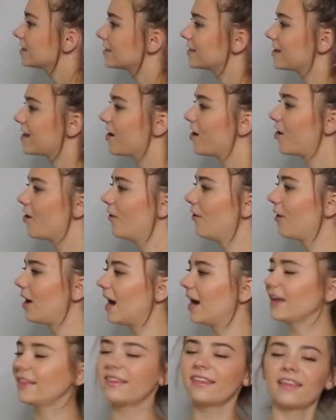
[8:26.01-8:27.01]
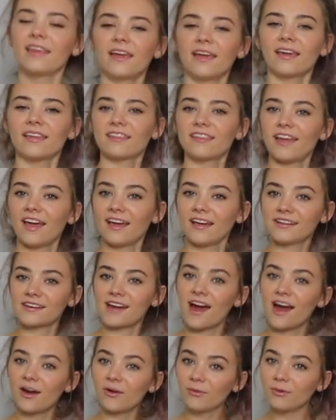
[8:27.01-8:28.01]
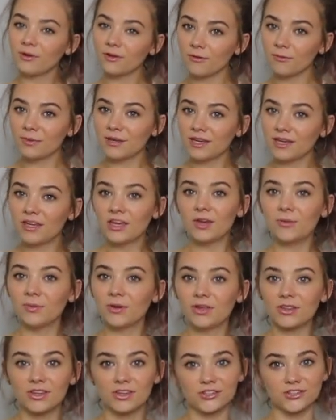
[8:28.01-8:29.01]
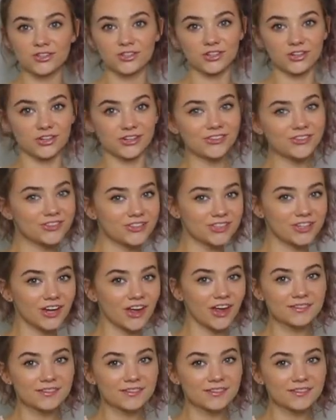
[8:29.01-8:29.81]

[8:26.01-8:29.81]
so I think that I will be keeping this shirt.